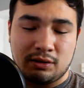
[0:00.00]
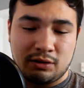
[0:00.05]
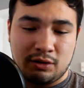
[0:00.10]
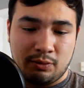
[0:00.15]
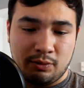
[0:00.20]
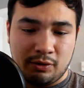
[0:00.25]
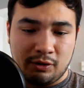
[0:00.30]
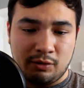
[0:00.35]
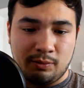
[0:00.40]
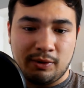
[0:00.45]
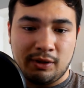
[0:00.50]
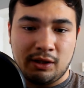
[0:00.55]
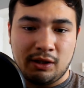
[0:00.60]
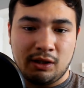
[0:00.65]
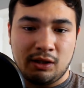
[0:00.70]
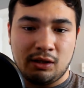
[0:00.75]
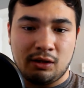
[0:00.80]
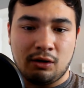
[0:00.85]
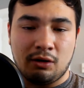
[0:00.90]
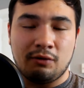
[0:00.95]
So we're going to
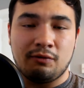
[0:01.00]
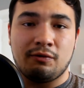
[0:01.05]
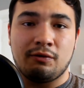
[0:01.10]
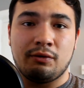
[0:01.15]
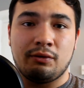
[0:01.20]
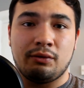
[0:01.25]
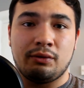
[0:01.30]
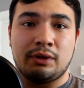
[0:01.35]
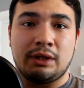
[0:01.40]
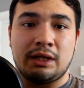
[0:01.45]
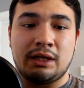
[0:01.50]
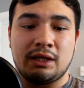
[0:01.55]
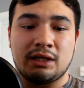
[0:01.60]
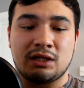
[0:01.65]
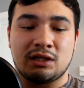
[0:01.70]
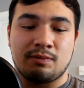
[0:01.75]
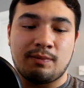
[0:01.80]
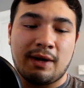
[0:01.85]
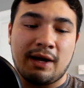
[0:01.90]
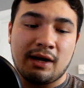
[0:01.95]
be going through the
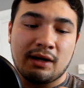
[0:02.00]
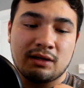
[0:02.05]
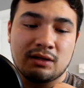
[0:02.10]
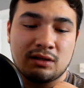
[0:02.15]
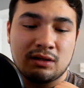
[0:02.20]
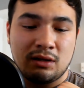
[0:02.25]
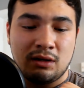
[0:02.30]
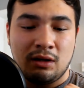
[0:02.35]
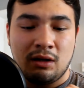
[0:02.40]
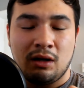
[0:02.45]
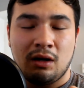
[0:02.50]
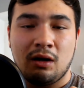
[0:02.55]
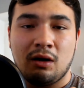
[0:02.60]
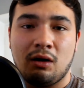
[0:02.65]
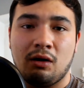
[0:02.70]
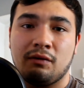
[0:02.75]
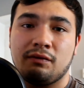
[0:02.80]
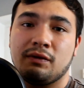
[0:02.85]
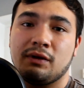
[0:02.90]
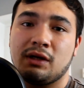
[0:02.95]
specs
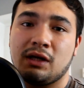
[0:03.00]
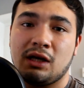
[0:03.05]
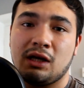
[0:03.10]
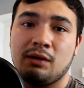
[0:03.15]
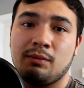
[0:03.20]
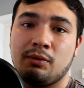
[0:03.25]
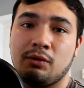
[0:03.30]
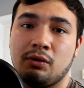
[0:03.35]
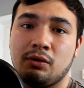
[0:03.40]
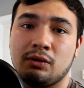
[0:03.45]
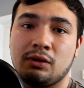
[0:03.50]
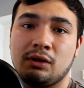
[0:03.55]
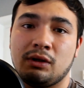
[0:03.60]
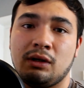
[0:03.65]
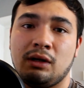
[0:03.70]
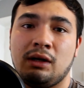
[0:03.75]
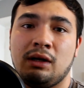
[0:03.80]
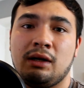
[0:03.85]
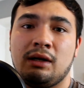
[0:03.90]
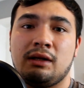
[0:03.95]
of the keyboard,
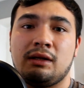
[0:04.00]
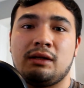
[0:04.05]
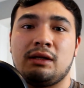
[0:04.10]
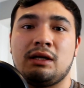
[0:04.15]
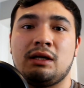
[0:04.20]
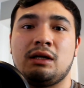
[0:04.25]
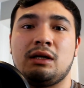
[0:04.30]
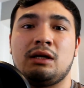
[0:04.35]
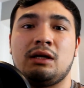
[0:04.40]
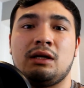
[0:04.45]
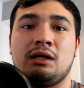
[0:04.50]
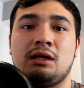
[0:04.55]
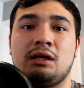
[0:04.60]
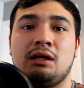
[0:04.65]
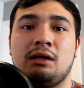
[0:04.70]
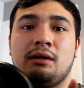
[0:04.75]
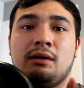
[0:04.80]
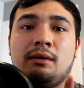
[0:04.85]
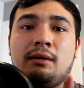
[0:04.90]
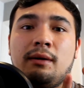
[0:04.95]
the
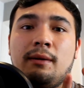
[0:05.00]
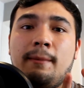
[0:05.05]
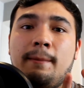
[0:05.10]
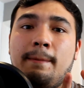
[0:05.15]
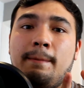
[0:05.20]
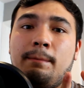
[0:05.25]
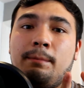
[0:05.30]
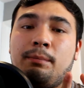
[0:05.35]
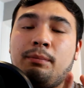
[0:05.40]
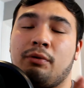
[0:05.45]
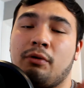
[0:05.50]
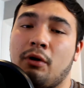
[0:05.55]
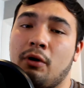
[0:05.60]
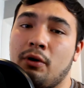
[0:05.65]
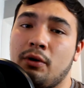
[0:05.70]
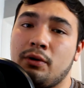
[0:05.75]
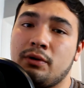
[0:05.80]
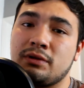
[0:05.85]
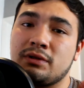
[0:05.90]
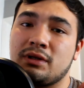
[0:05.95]

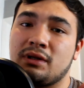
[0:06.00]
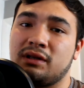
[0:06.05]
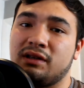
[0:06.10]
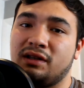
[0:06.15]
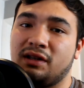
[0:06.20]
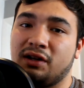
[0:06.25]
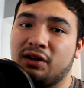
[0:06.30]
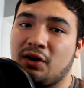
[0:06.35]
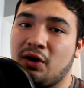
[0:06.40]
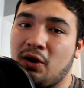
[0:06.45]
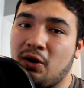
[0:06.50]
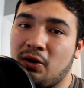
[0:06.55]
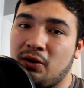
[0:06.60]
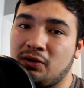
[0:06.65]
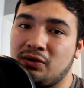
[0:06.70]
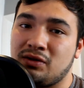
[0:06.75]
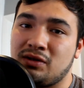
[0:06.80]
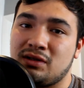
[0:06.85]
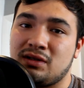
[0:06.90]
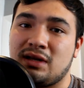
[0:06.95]
pros, the
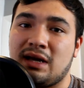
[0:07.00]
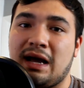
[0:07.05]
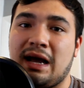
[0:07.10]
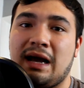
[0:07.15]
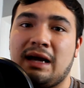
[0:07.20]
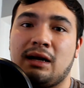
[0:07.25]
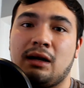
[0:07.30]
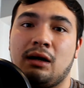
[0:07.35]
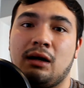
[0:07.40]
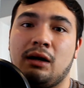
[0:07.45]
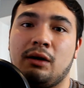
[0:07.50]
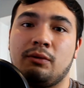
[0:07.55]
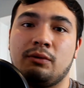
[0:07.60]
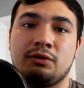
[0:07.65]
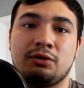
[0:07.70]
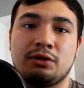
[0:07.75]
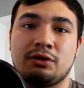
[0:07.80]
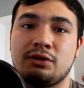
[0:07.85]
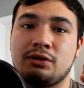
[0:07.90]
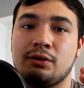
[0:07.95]
cons, and I will
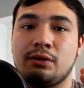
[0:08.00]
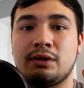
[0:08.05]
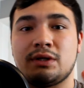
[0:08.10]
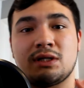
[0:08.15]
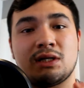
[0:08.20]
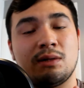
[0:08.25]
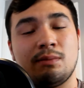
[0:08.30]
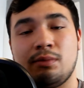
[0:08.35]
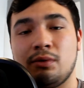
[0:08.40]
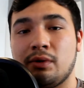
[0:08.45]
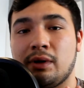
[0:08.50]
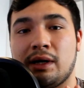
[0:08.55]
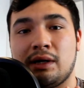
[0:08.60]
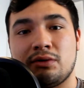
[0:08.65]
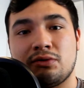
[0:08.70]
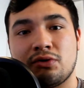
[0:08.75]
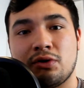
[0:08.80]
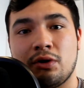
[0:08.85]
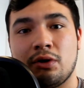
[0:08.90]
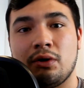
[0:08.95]
just do a simple
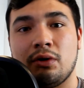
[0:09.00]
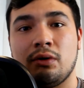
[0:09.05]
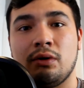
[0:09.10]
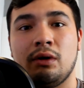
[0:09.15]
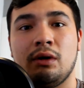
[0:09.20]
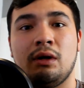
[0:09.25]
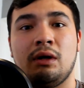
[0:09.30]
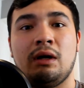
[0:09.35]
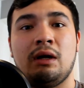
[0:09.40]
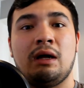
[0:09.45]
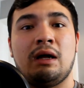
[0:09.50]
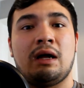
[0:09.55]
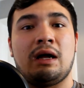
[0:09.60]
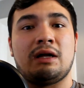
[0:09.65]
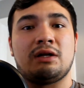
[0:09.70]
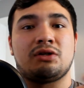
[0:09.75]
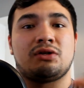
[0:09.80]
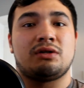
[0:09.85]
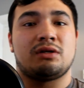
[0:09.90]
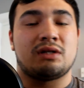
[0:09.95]
outro
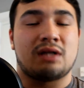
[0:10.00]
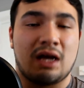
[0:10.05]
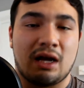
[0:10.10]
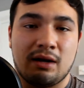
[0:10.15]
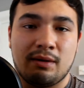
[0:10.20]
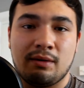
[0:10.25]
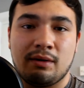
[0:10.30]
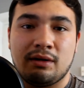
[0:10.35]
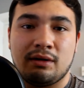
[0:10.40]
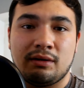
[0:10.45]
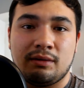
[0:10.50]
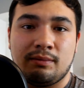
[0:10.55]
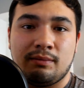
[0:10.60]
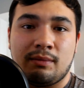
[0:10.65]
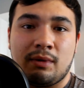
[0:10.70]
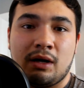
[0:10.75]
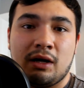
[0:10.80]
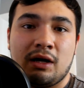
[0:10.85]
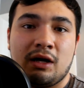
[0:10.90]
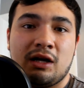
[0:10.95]
and just say
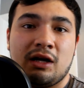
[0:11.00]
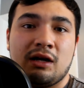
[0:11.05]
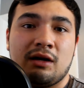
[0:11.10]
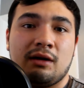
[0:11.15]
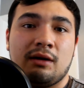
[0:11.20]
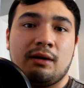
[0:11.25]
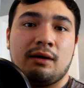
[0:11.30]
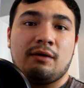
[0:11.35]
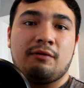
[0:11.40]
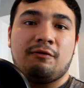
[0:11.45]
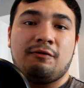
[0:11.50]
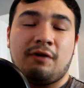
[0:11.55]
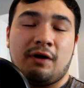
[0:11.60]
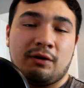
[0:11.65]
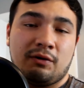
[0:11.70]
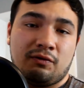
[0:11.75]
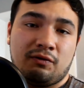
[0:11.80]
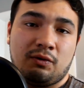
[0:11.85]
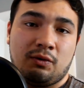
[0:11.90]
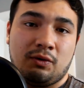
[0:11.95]
my
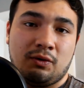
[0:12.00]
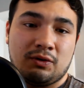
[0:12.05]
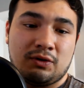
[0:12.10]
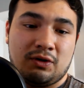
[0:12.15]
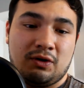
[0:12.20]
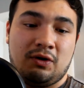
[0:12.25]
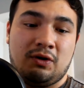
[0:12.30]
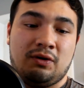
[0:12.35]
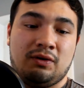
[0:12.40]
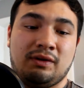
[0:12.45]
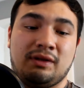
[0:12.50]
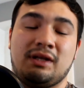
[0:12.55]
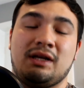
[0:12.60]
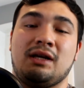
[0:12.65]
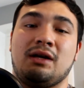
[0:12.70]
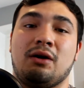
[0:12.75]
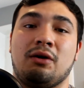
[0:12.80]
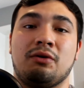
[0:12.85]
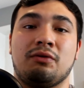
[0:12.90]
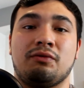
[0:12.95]
final thoughts on
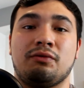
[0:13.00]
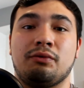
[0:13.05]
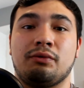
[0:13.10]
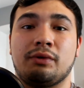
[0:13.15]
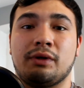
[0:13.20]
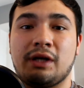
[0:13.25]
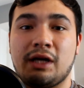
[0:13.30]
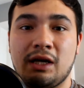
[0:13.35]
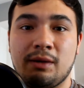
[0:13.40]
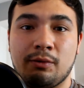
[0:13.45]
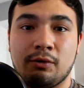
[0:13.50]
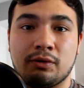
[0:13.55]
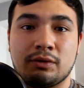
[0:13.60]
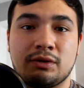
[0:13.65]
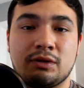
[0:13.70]
the overall keyboard.